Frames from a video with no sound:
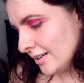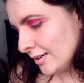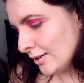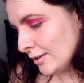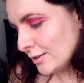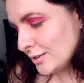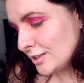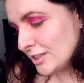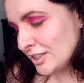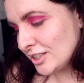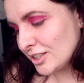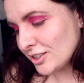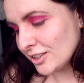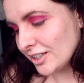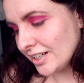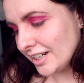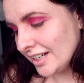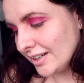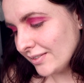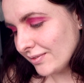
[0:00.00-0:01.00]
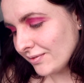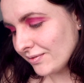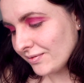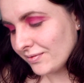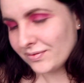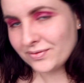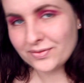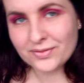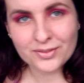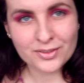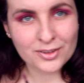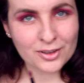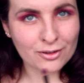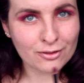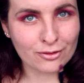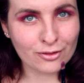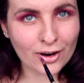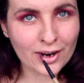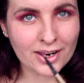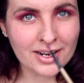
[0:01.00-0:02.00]
Artistry
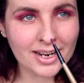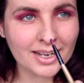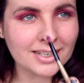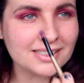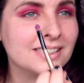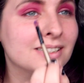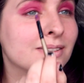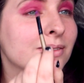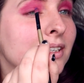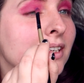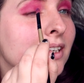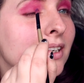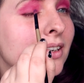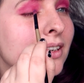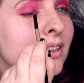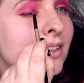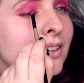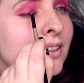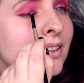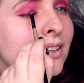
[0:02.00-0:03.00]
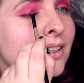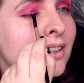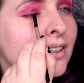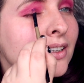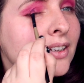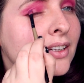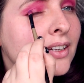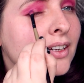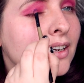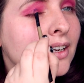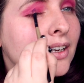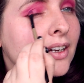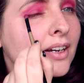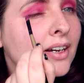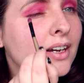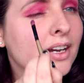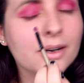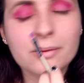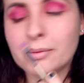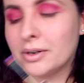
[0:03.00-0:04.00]
right next to it,
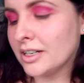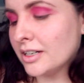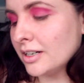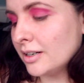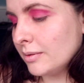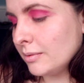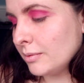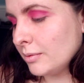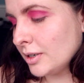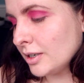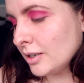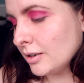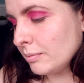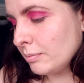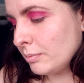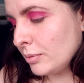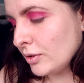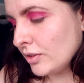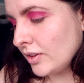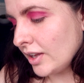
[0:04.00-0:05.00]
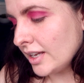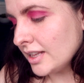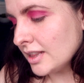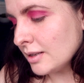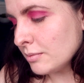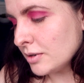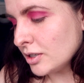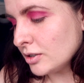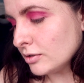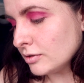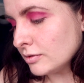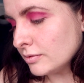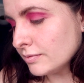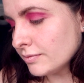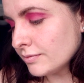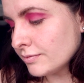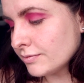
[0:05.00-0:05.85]
and we're gonna we're gonna put that in the middle